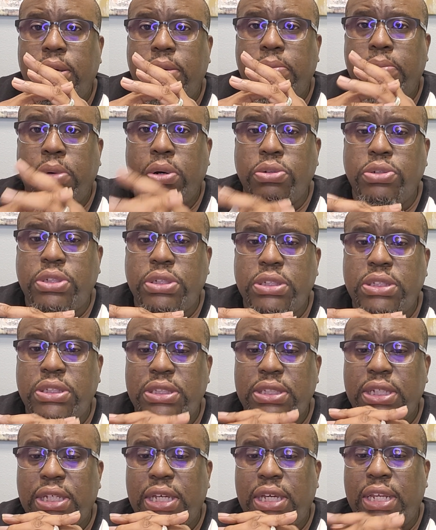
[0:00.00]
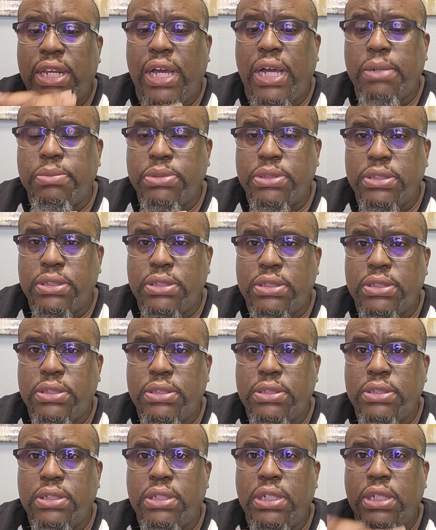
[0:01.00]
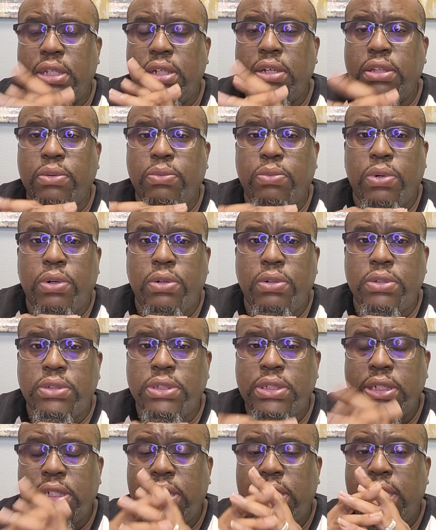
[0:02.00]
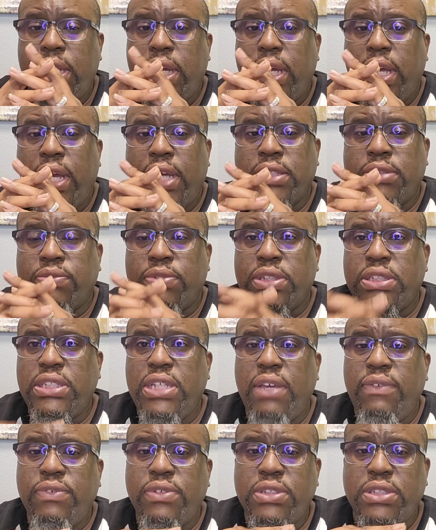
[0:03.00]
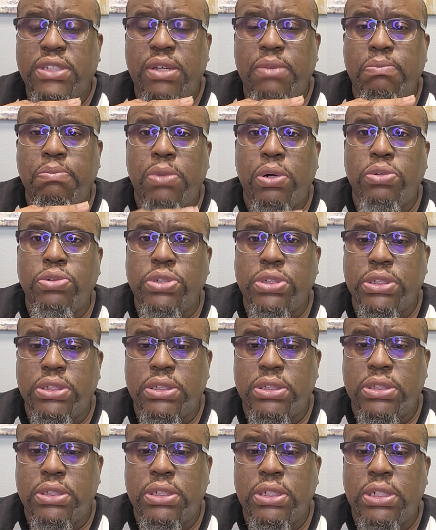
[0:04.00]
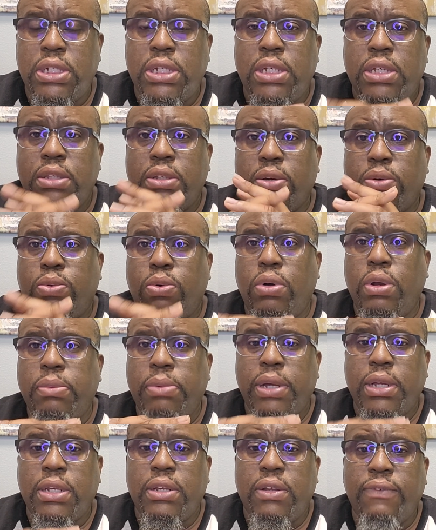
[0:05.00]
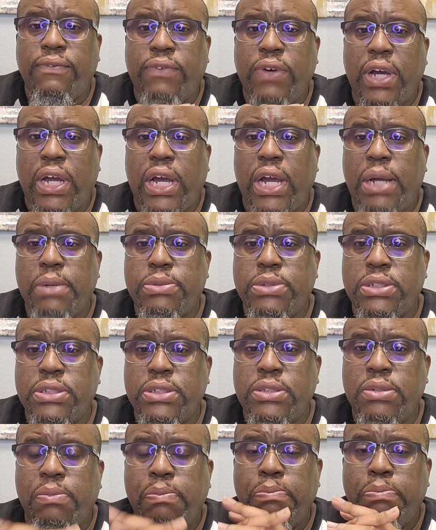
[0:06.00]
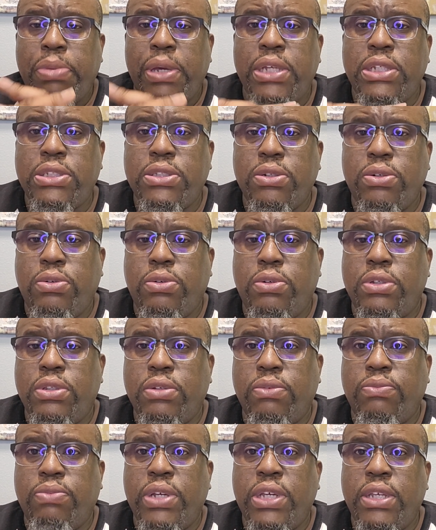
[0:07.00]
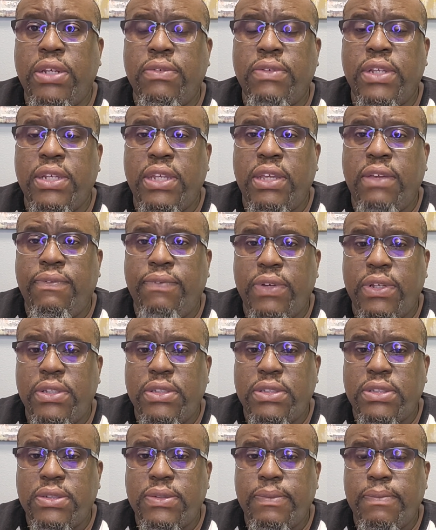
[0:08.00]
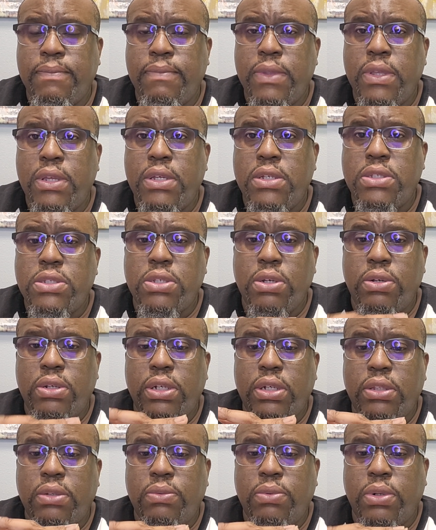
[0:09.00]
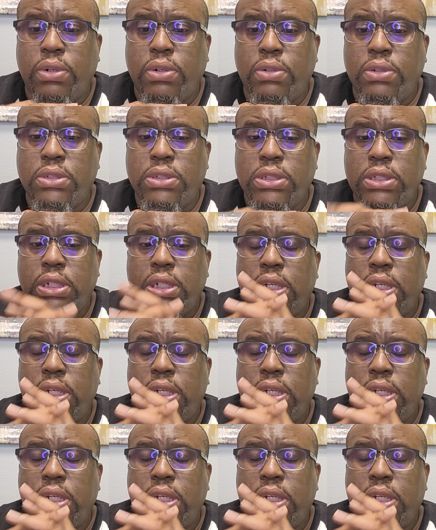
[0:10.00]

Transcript: Motions and options. In other words, as a receiver is in motion, the quarterback look for options based on the read of the defense. So in other words,